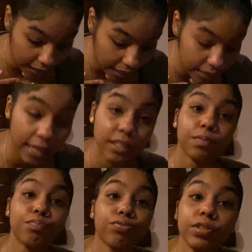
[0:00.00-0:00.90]
like the
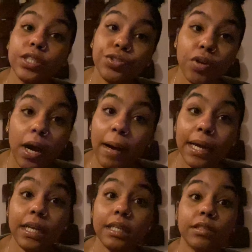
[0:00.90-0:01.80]
pre-drop. I
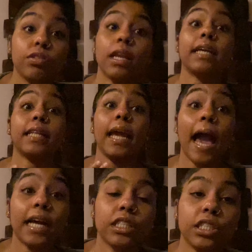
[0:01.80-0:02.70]
didn't, like, they
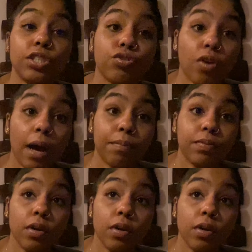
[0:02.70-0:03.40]
actually dropped